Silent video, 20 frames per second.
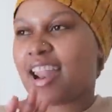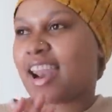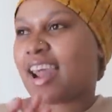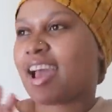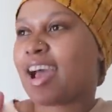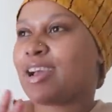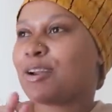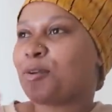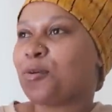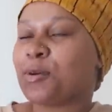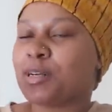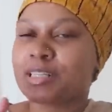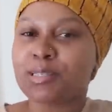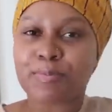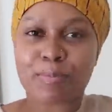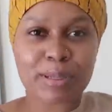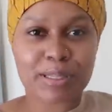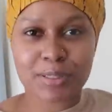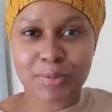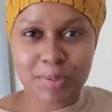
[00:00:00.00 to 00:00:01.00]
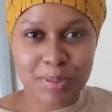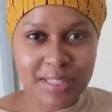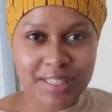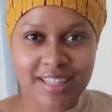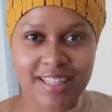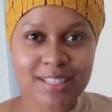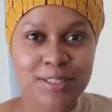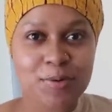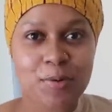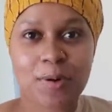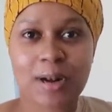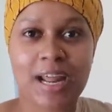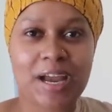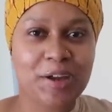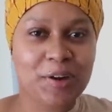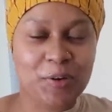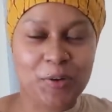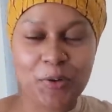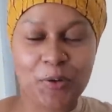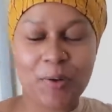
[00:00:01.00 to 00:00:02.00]
Like, I don't want to be, that's all
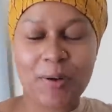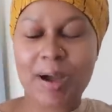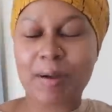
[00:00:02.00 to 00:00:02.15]
I know.